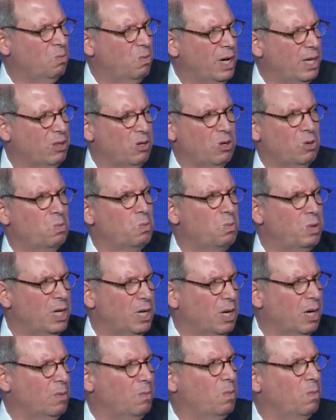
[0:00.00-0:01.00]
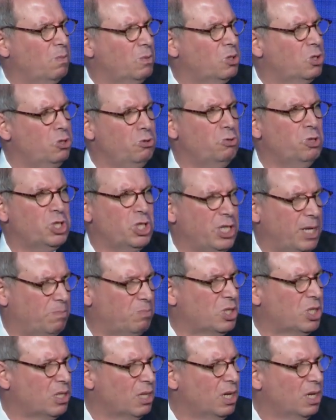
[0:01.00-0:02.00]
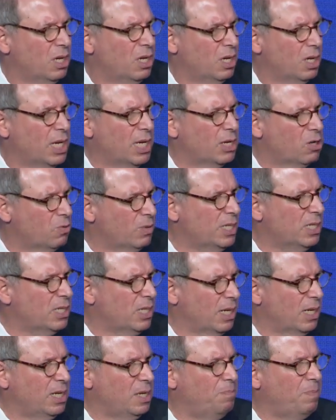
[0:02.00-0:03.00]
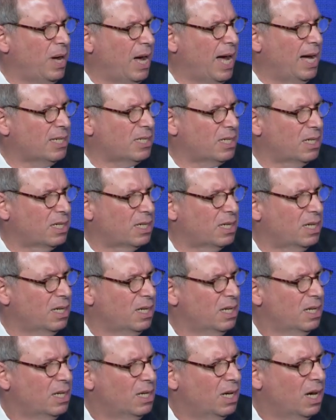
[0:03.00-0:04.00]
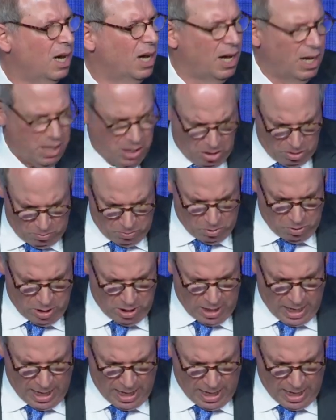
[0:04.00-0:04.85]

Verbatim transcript: whether we are two ships increasingly passing uh, through the